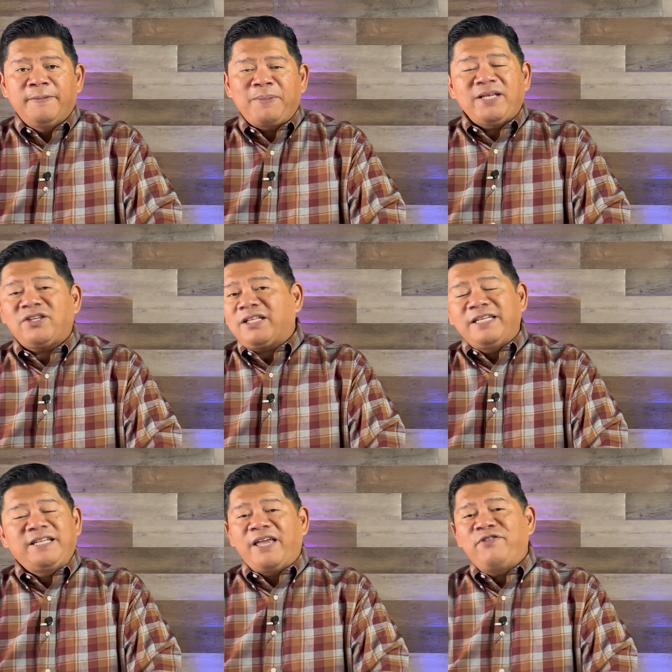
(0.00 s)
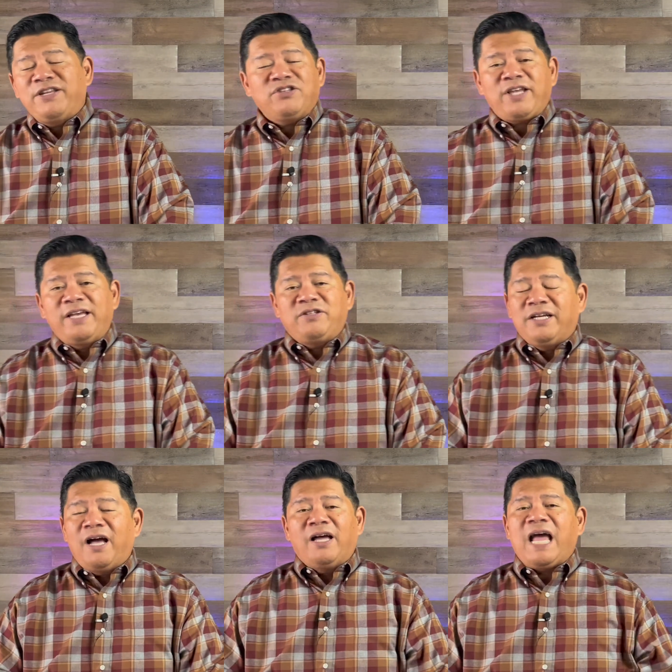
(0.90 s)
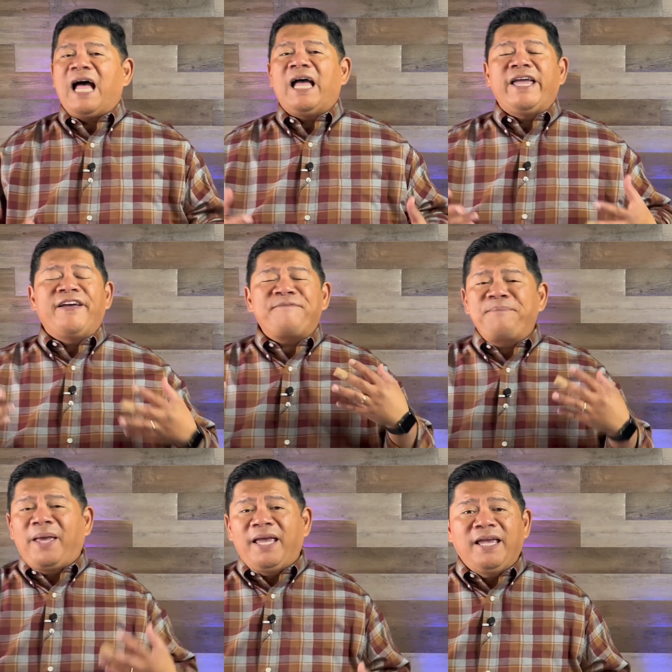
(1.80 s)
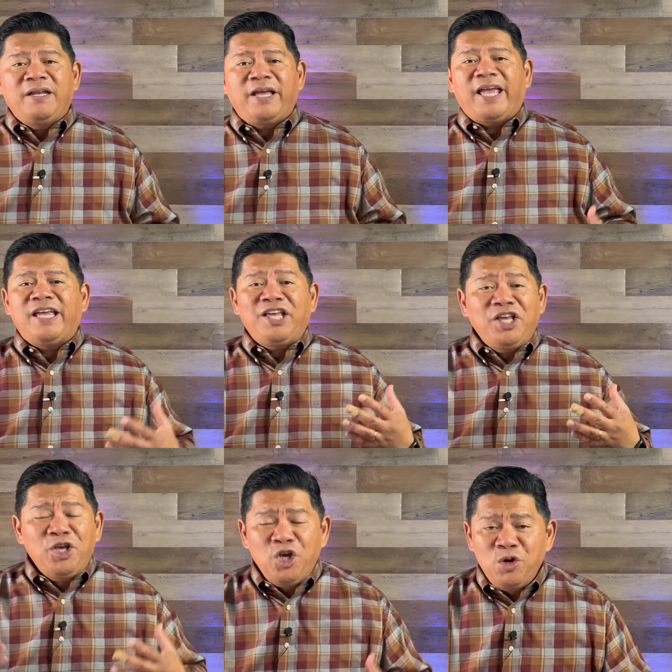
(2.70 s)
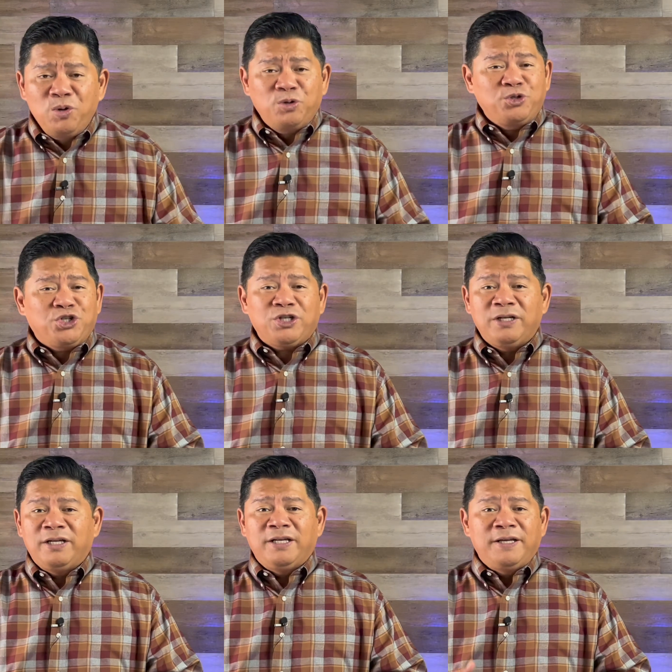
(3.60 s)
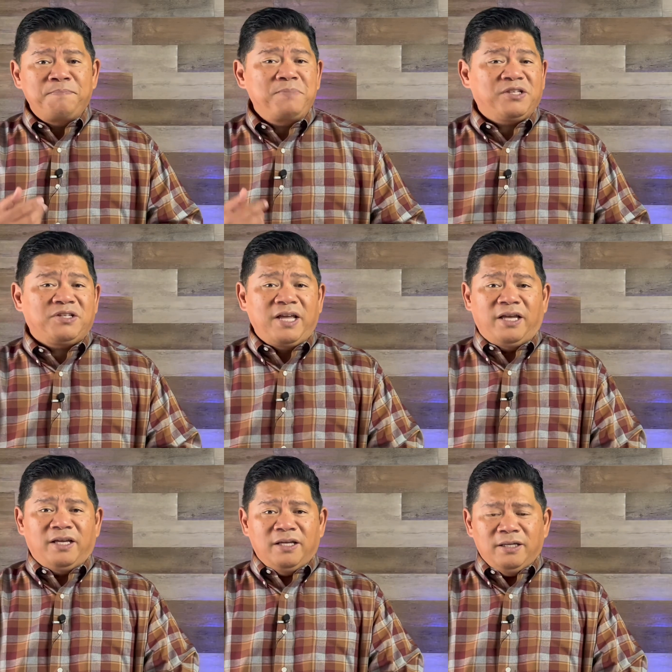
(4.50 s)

Basically, David is saying to God, I have made a huge mistake.